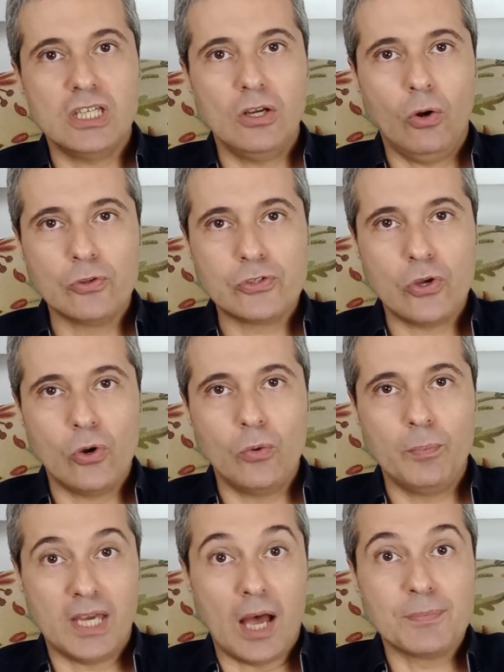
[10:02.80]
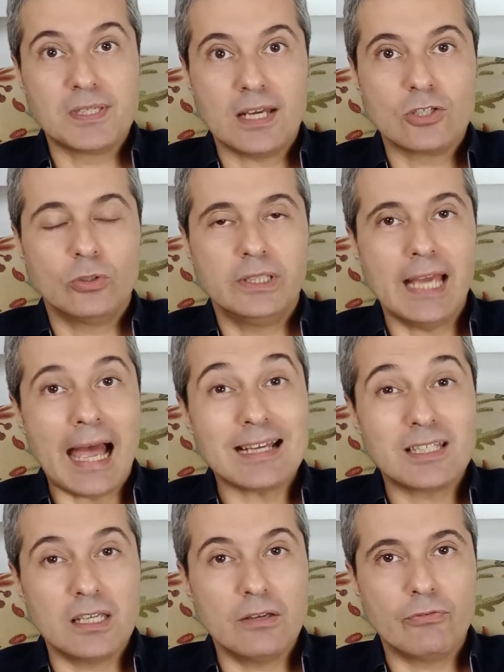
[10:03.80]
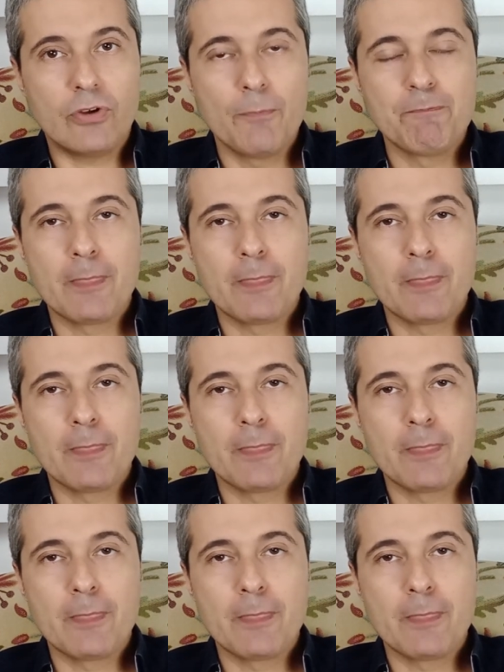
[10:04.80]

she also becomes sexually active,